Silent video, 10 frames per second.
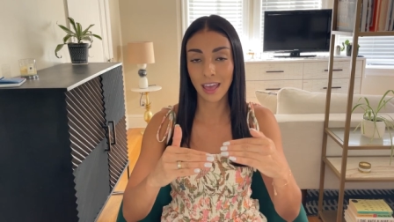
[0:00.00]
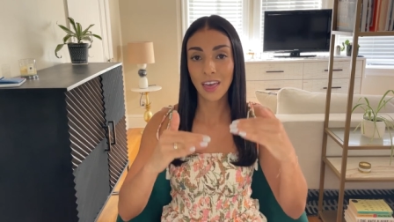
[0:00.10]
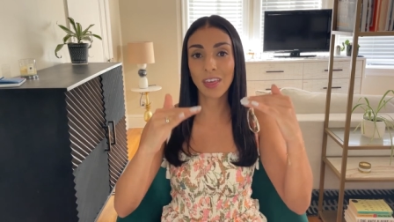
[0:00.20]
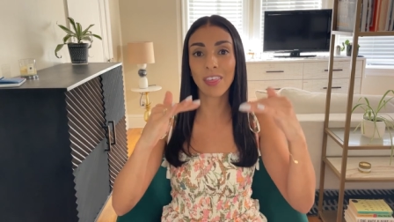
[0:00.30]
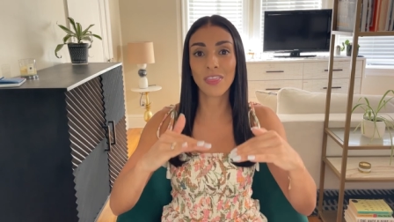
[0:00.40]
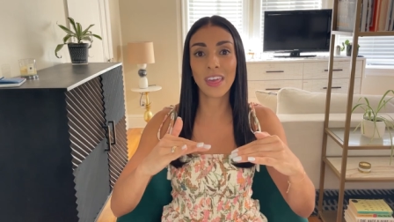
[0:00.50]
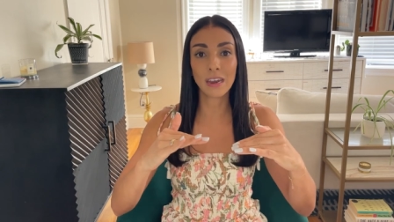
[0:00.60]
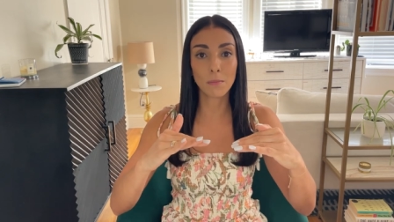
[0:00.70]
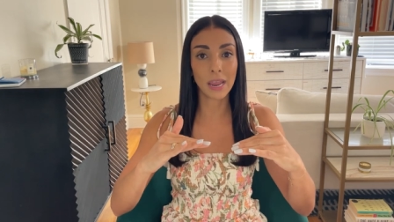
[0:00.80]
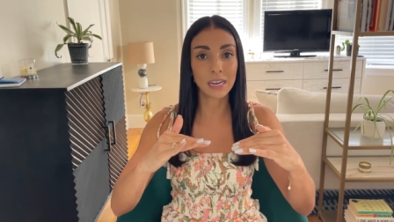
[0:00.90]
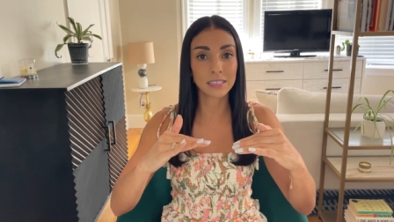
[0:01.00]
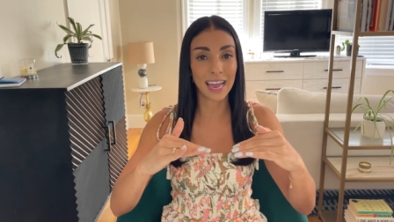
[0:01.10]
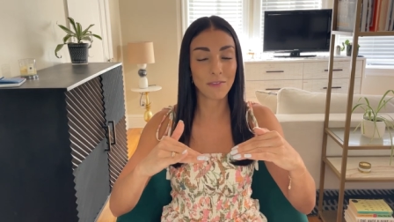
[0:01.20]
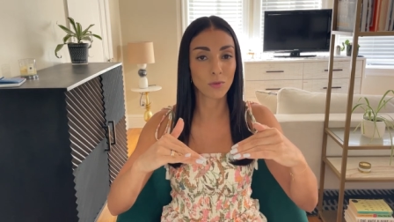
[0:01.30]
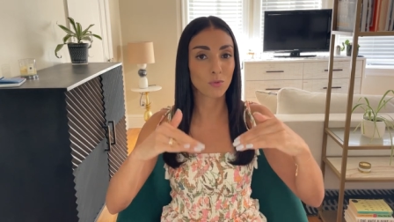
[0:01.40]
that then makes it
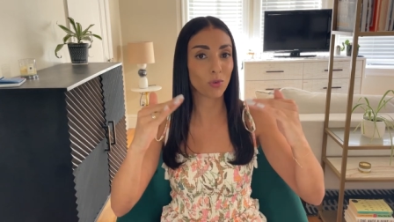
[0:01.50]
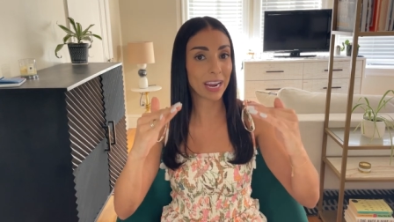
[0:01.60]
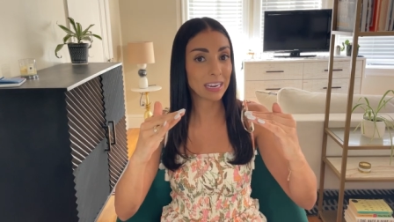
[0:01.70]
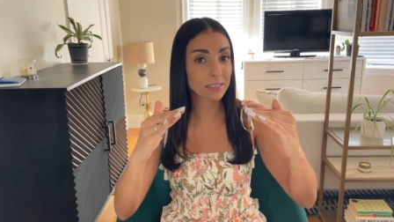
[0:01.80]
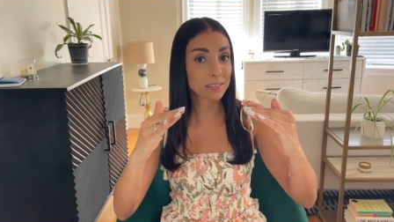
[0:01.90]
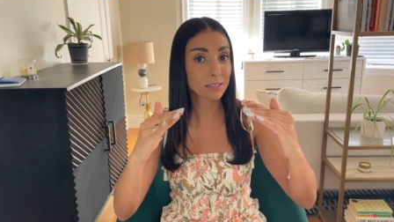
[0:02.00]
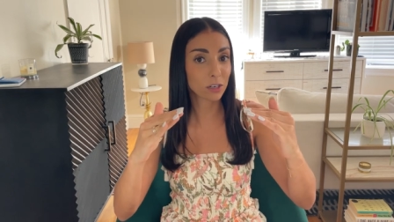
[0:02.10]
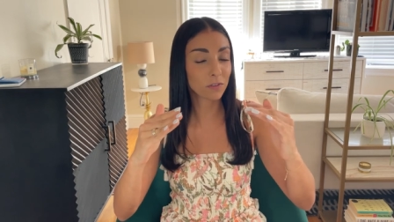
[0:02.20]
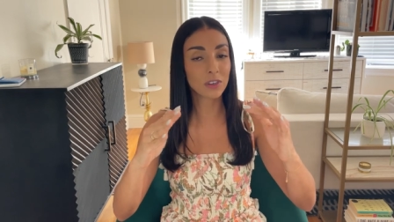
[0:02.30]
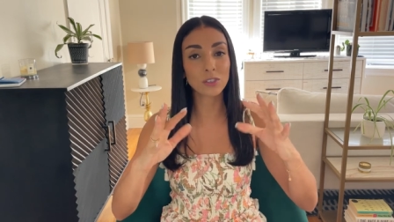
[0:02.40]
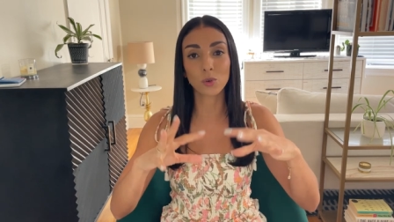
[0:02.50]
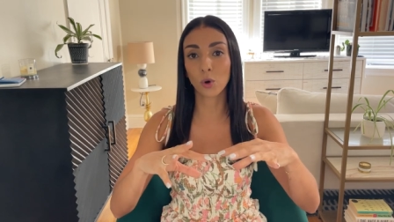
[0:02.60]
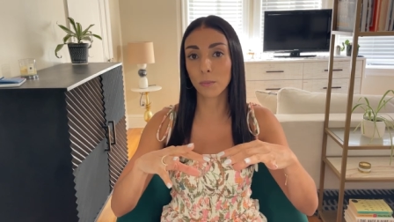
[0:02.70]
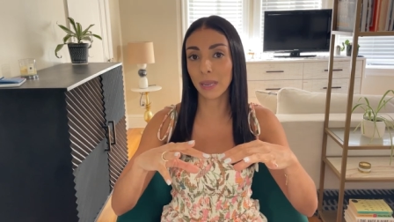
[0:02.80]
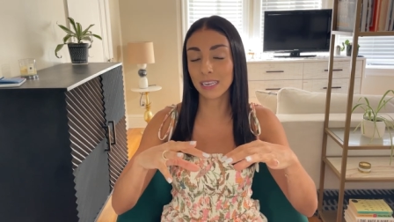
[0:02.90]
have a raised surface or
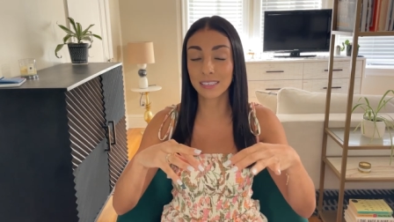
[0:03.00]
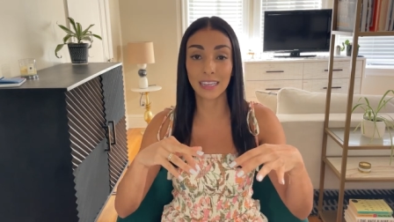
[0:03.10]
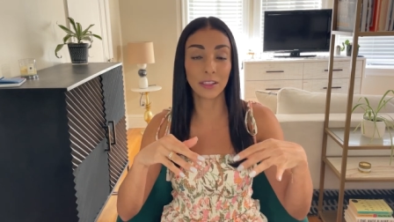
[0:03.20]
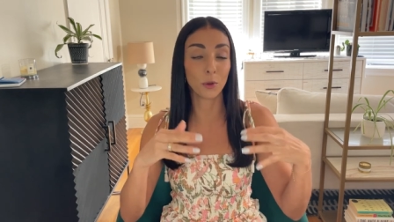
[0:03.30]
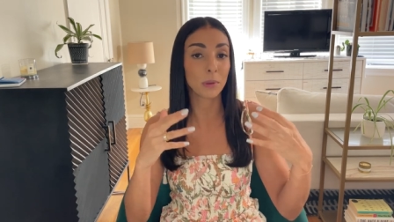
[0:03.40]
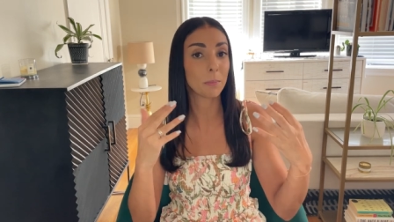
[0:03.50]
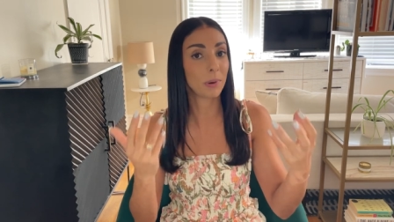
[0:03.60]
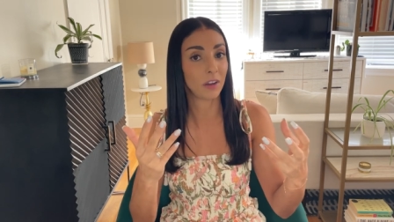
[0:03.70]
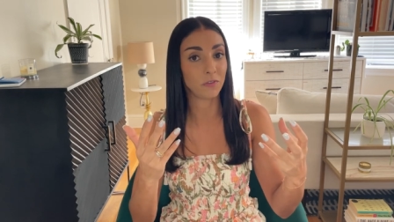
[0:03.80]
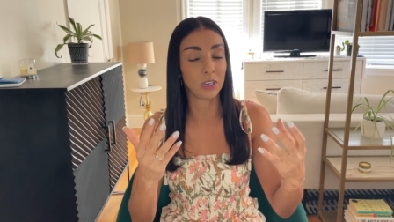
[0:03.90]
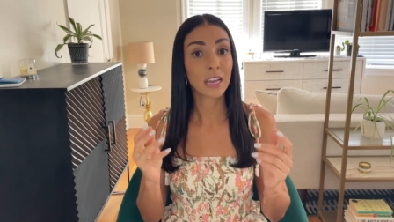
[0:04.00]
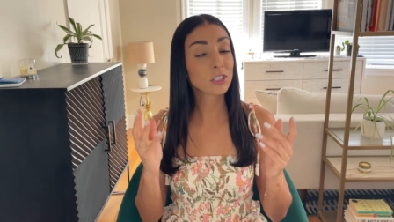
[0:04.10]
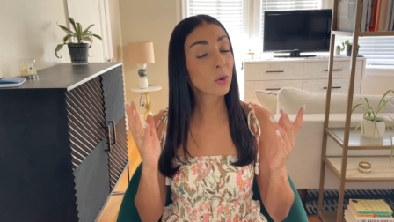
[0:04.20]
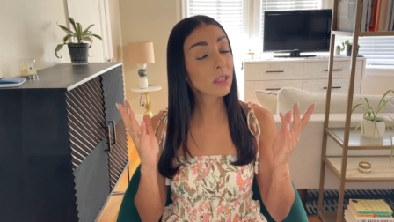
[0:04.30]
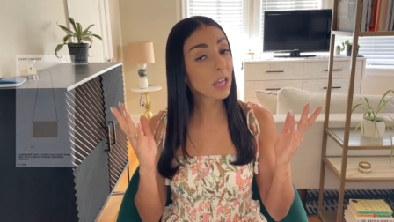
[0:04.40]
makes it a little bit puffy. And
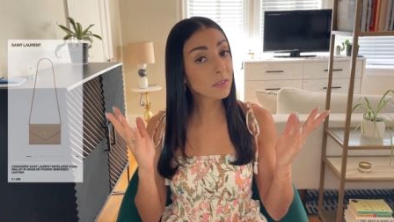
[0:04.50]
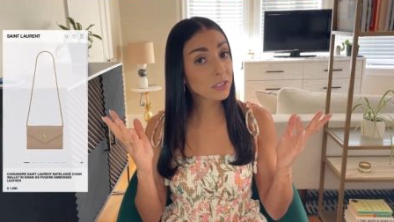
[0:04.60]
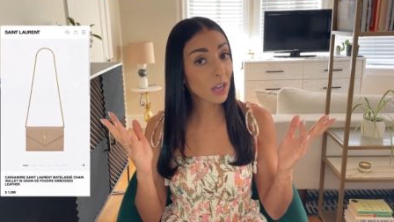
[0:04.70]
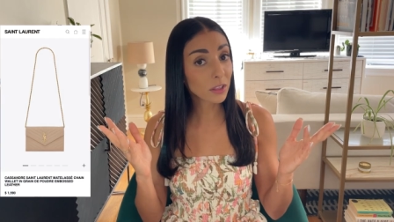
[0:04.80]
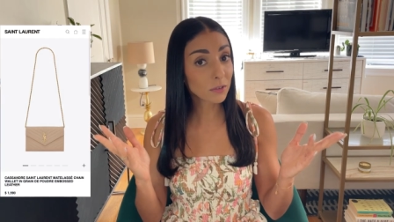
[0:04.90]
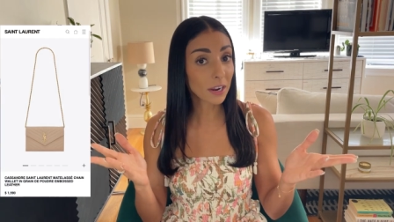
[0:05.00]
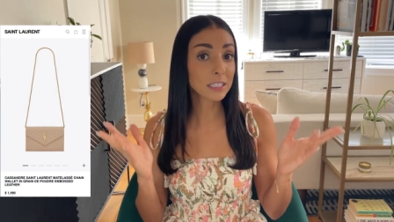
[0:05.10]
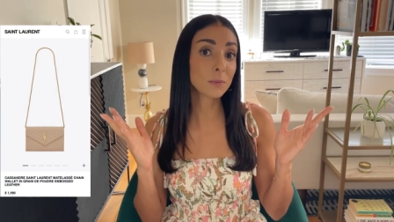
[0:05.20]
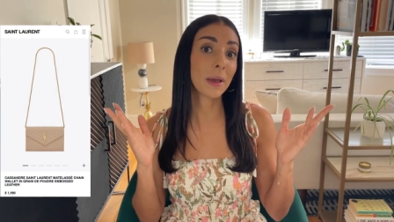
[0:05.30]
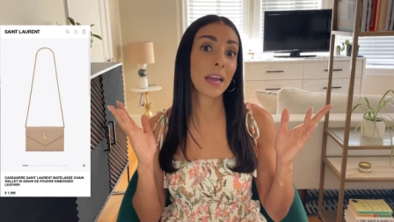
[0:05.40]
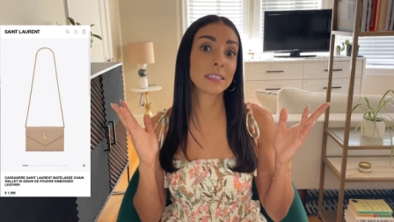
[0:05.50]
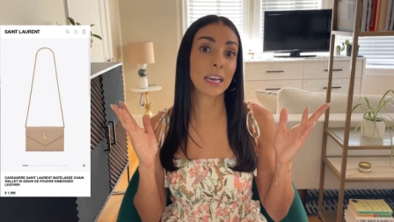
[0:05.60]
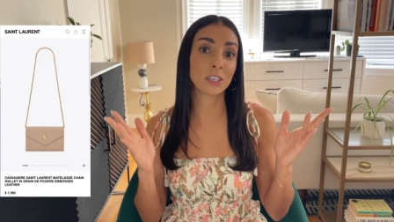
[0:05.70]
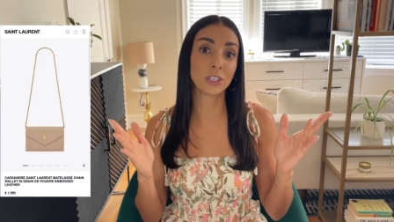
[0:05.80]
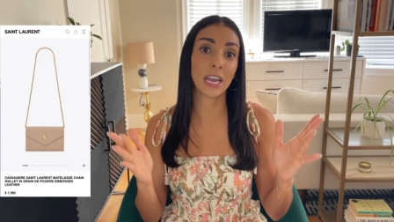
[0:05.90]
so a lot of Saint Laurent's bags
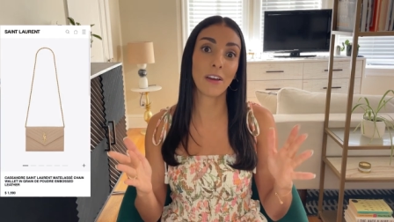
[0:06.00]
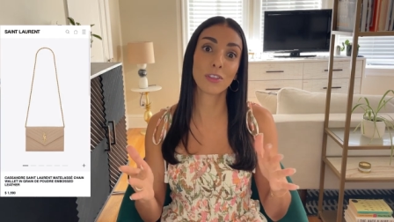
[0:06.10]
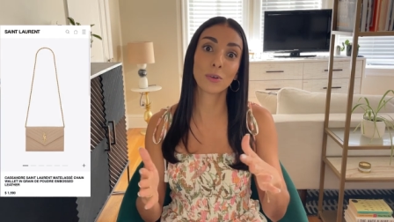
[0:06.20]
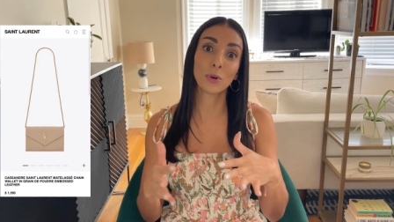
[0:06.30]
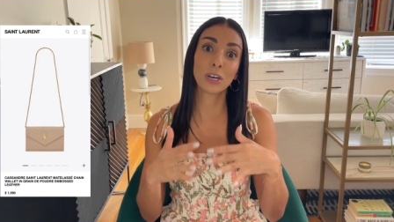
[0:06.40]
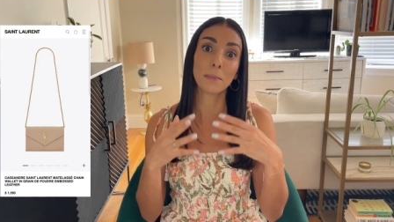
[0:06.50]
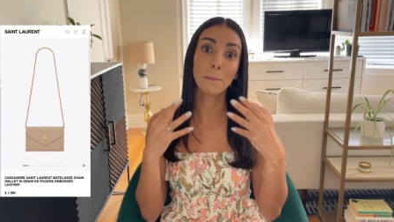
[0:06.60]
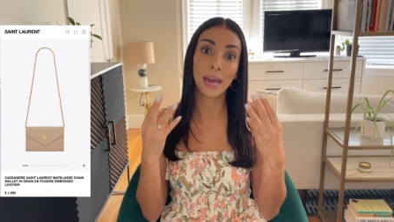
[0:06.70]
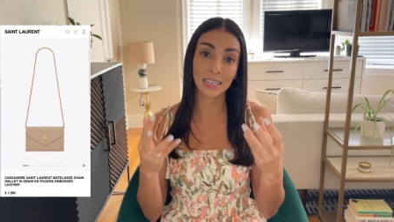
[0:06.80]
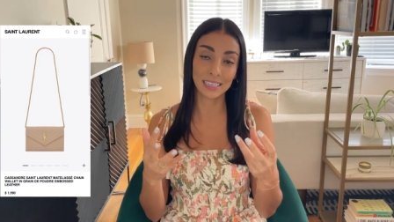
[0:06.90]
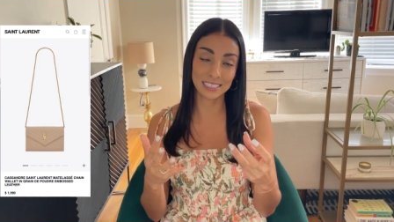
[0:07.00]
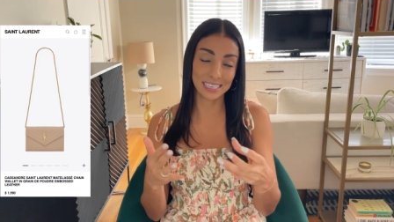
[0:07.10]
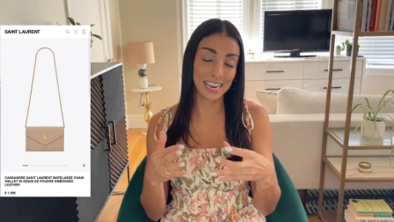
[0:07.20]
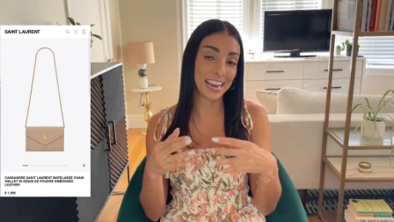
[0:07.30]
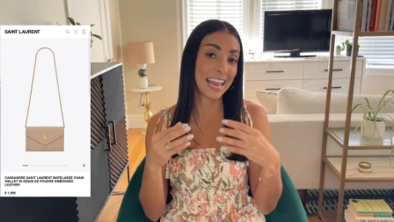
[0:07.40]
actually have the word
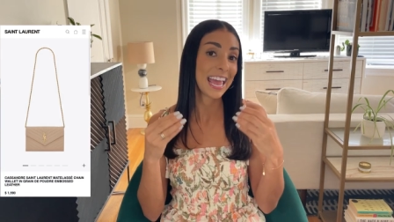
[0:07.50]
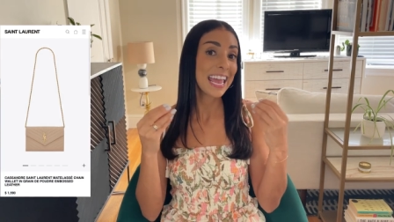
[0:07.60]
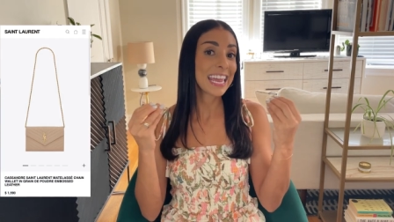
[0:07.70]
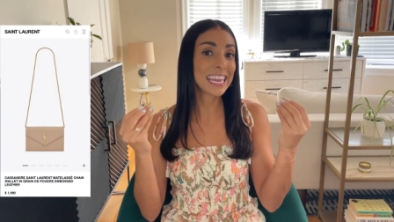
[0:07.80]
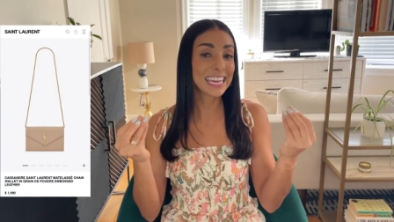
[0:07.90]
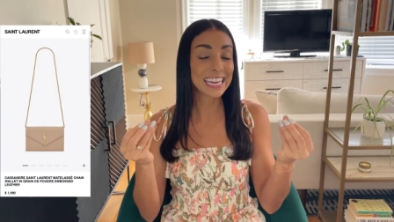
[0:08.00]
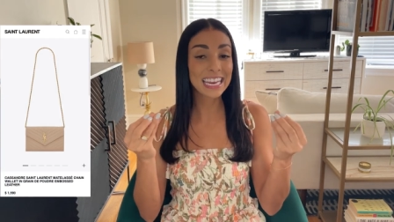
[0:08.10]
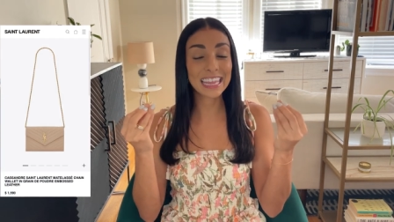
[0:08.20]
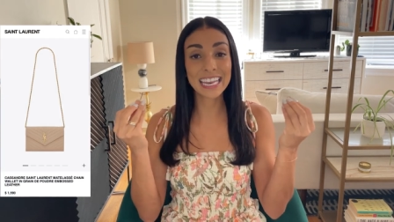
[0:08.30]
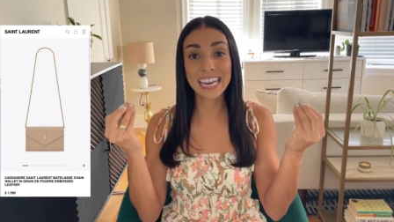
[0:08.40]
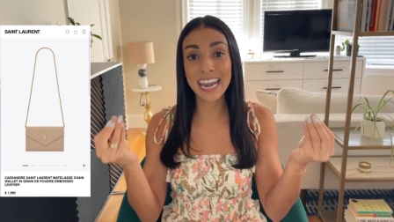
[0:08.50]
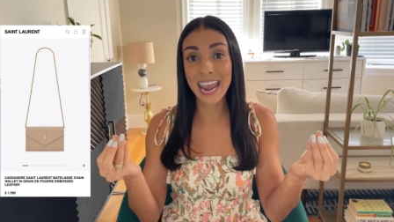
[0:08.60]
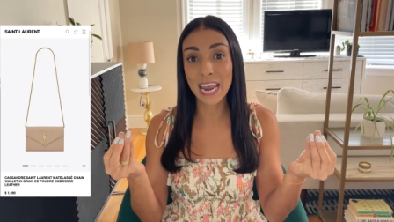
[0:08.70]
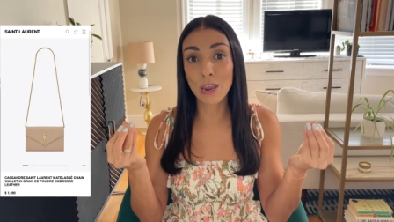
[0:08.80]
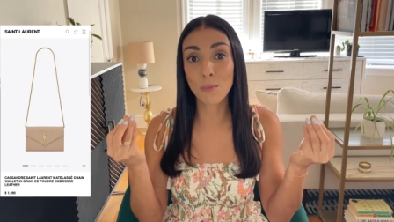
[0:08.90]
Matelassé in the
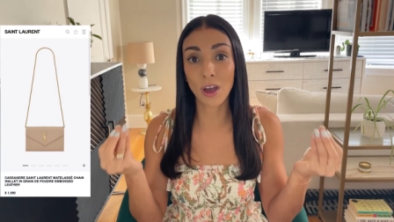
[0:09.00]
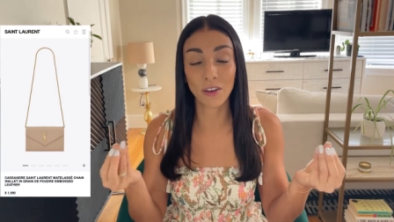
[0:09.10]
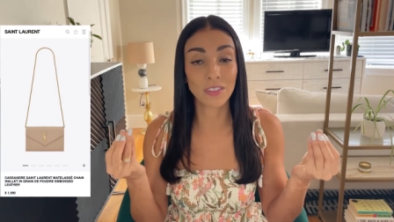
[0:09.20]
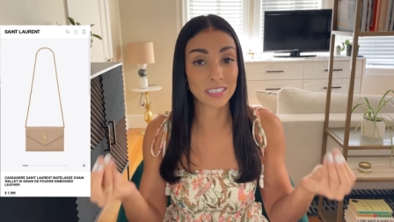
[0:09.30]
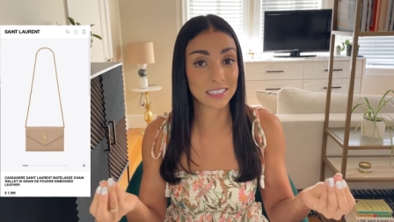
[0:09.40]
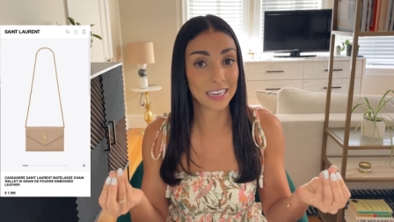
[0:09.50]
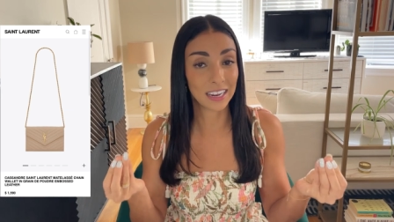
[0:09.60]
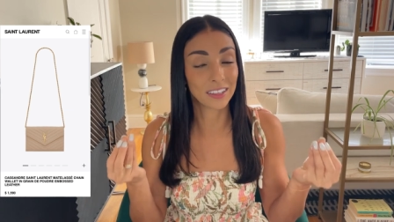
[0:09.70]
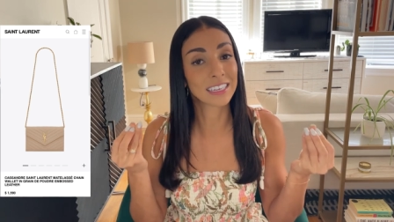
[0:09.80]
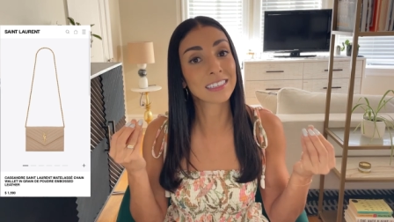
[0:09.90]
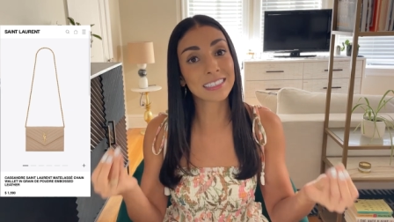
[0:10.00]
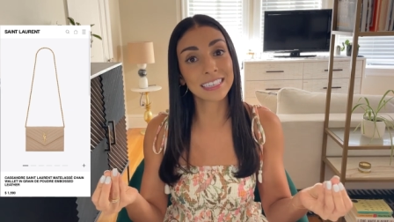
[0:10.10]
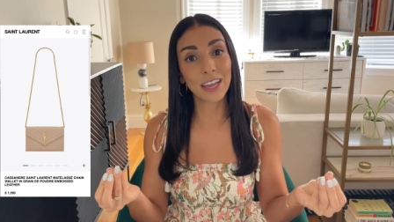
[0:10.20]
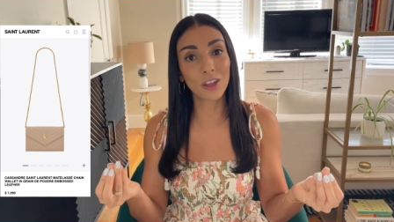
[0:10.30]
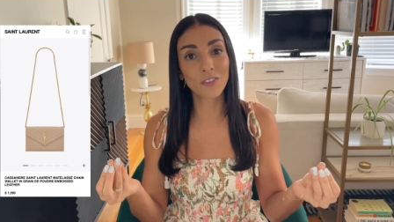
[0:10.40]
name of the style
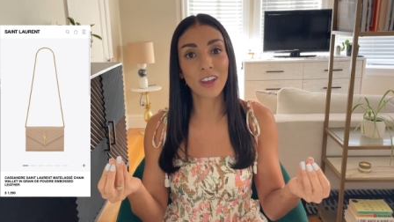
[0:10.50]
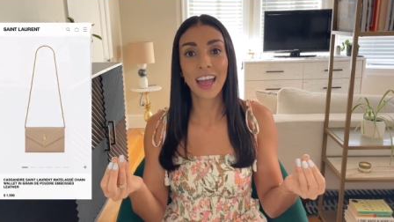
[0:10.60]
itself.